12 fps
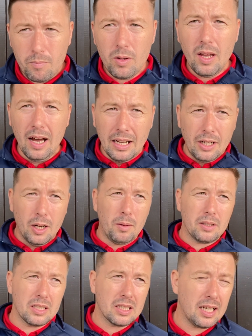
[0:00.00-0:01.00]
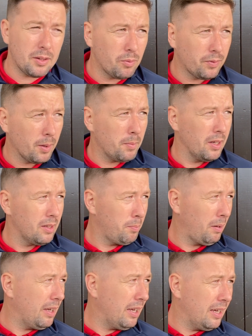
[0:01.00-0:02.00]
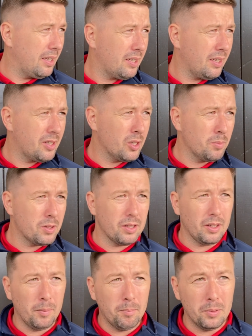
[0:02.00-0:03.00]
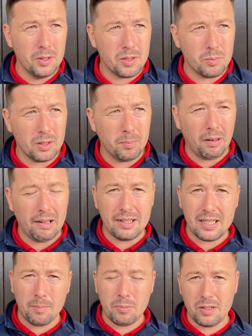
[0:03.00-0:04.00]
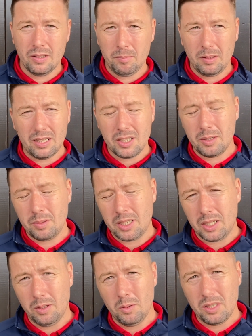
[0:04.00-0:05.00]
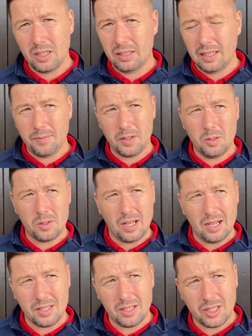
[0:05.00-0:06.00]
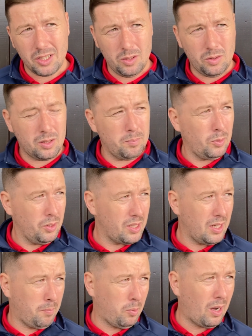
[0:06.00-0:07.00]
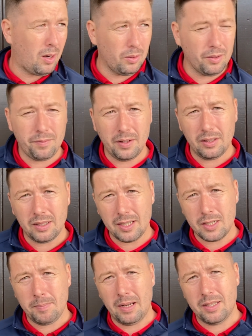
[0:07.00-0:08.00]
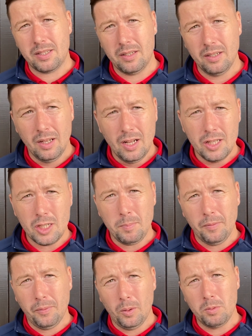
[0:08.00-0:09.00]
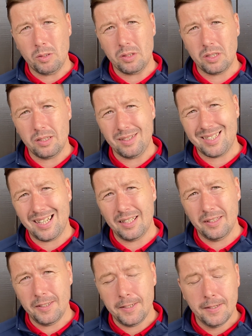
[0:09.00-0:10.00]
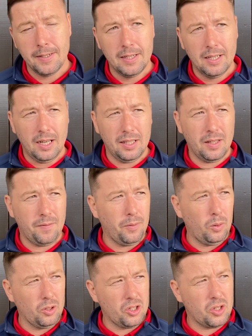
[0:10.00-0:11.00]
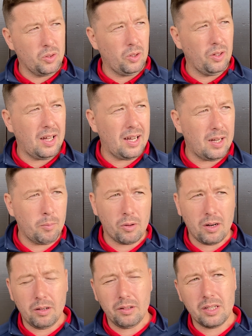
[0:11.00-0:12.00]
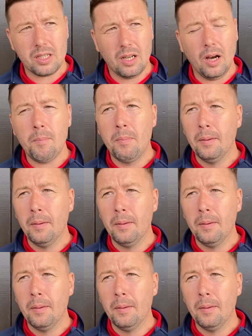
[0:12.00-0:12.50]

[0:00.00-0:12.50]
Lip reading: Yeah, as I said, we've come here depleted in terms of the numbers with the players absent, but that's no excuse, and I'll never use that as an excuse. The boys that I put out on the field, I expect to perform to a certain standard, and they've fallen short of that, and we're out of this cup.